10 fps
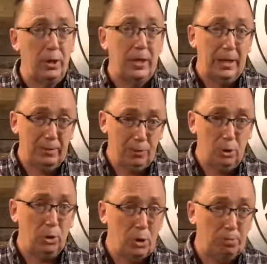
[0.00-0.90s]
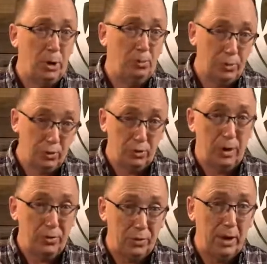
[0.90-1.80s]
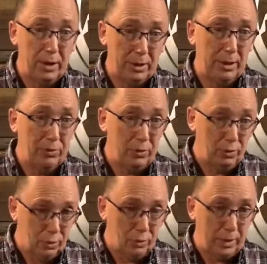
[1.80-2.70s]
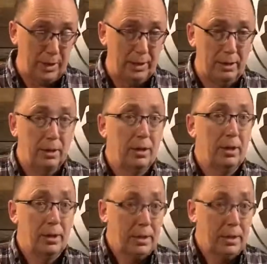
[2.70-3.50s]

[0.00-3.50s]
if you'll on purpose trust God enough to do that, he